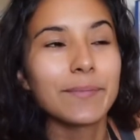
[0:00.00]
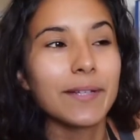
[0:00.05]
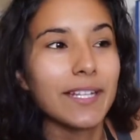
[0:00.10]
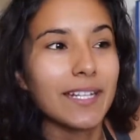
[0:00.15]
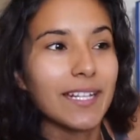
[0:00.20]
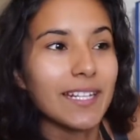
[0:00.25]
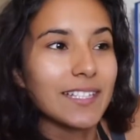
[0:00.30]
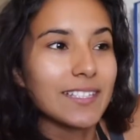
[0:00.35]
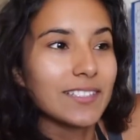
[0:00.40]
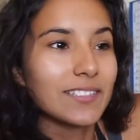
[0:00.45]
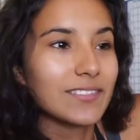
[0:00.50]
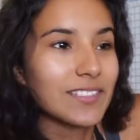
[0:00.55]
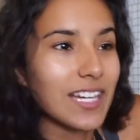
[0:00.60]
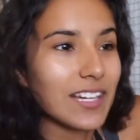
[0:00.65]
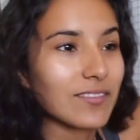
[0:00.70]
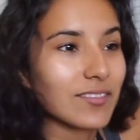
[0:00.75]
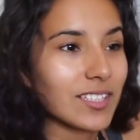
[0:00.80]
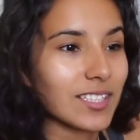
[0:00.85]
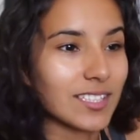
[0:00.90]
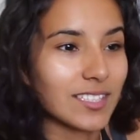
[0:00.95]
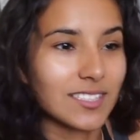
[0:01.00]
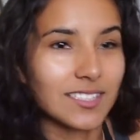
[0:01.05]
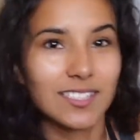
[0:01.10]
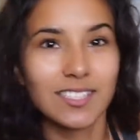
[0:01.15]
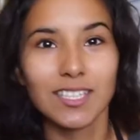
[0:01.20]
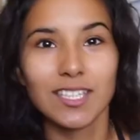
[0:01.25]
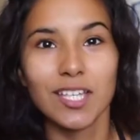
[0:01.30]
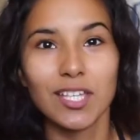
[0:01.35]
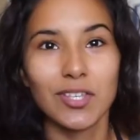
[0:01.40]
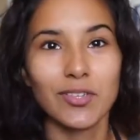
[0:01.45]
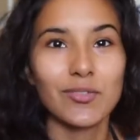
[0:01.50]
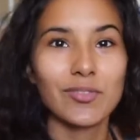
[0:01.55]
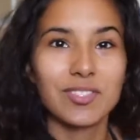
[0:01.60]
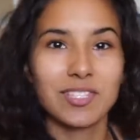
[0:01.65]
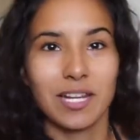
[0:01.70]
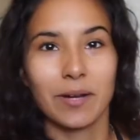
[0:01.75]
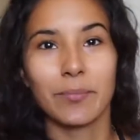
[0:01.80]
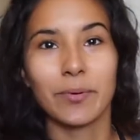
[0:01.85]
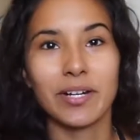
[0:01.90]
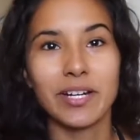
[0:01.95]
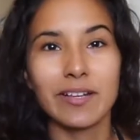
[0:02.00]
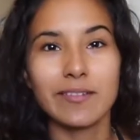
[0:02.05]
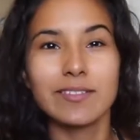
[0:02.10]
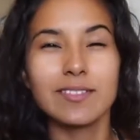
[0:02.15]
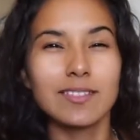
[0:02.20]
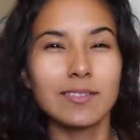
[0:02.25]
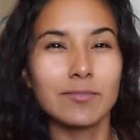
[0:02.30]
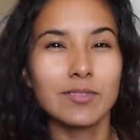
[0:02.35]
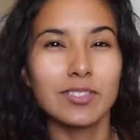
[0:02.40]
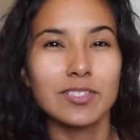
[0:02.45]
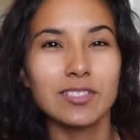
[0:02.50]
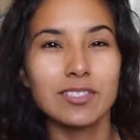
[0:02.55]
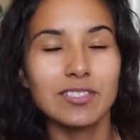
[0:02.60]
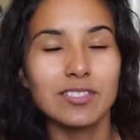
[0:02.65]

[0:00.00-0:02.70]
and I don't have like cute setup right now is because